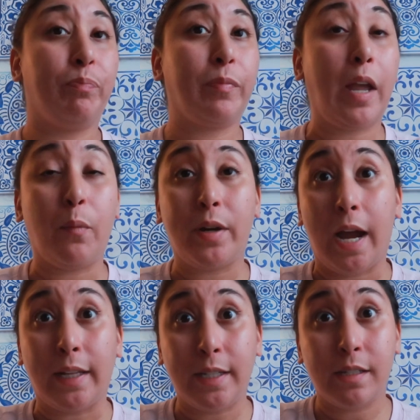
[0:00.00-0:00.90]
I would
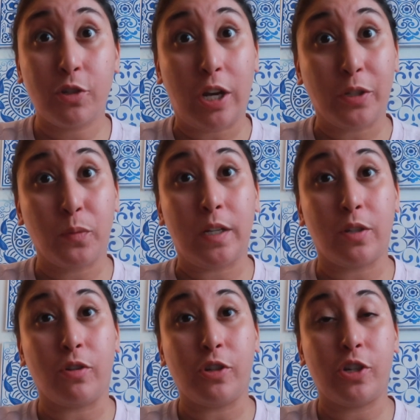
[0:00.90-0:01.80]
highly suggest
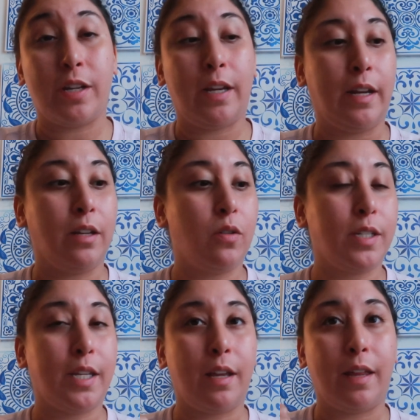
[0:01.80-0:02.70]
research, and I know I
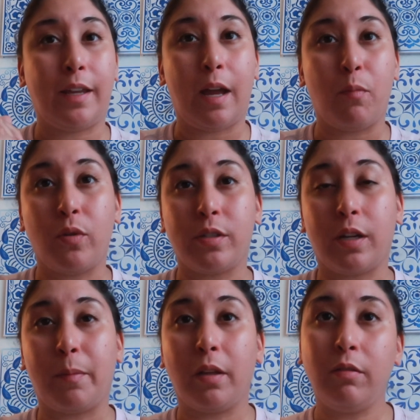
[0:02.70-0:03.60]
say, like, I'm always
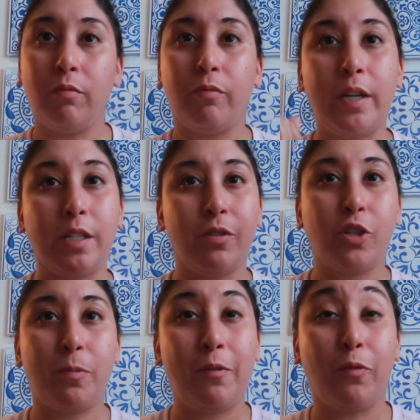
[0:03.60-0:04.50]
talking about
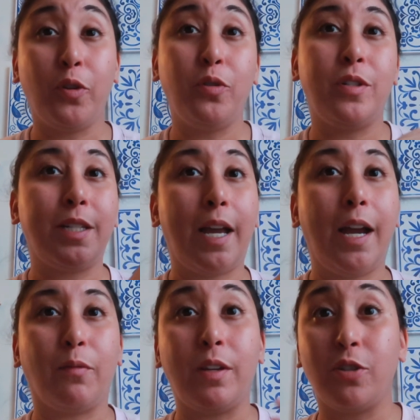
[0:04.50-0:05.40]
research before you
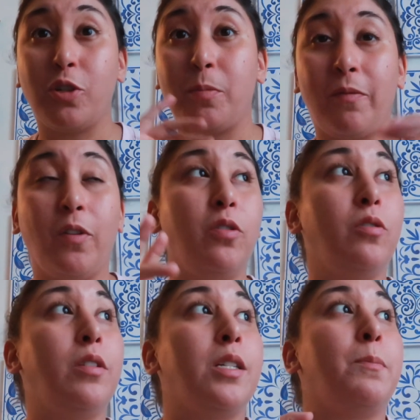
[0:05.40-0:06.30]
design, research before you
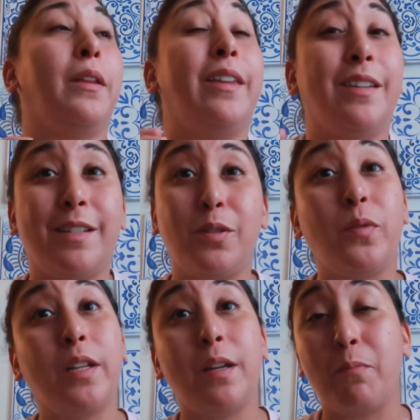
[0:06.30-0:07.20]
do this, but this is
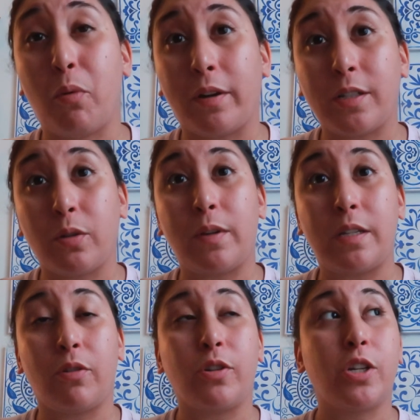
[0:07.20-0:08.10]
really important to
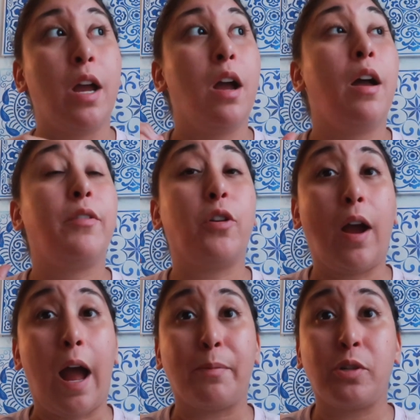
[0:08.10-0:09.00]
research
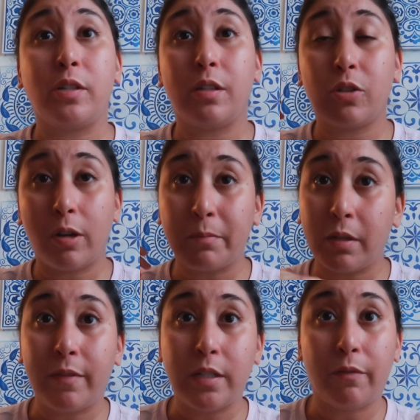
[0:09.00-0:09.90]
your options in terms
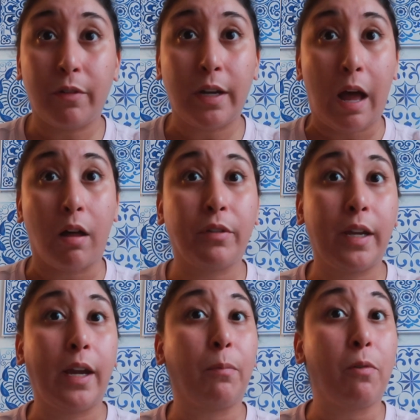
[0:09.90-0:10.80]
of the different
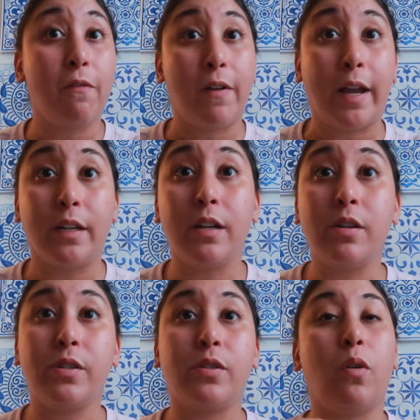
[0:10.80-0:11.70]
healthcare
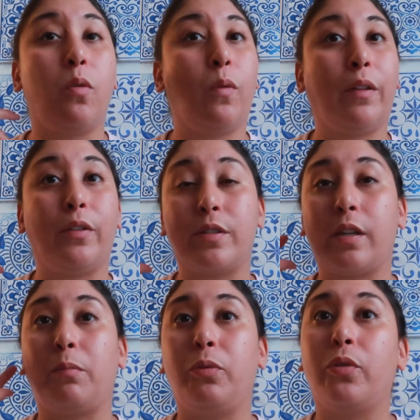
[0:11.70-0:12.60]
providers. So whether it's
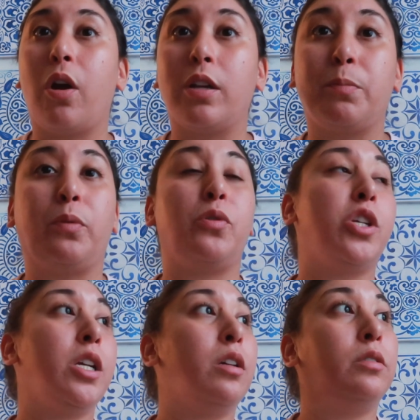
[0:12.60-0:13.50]
like Blue Cross Blue
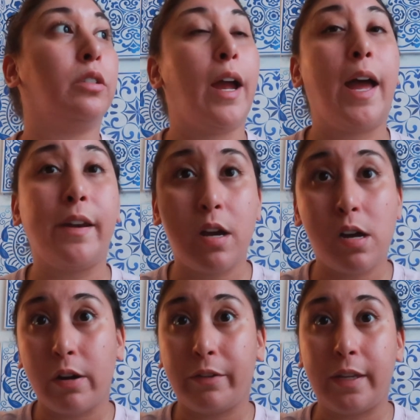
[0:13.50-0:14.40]
Shield or
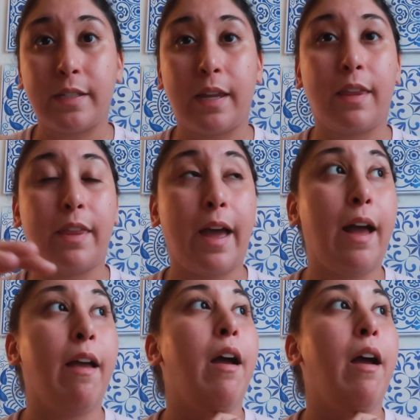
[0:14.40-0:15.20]
Aetna or things like that,